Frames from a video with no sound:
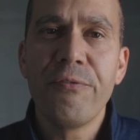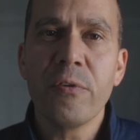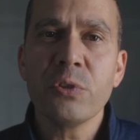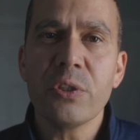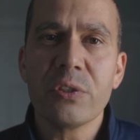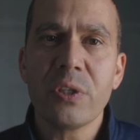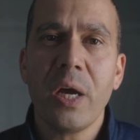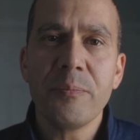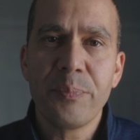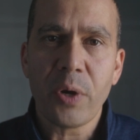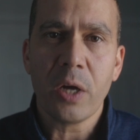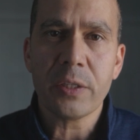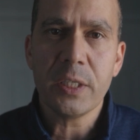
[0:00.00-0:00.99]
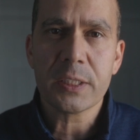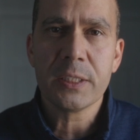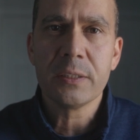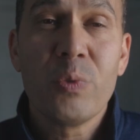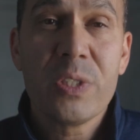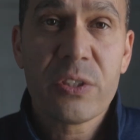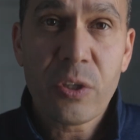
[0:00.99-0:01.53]
fungicide products
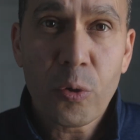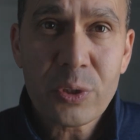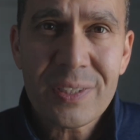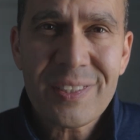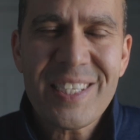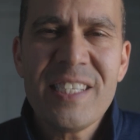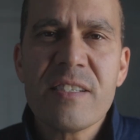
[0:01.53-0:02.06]
resulted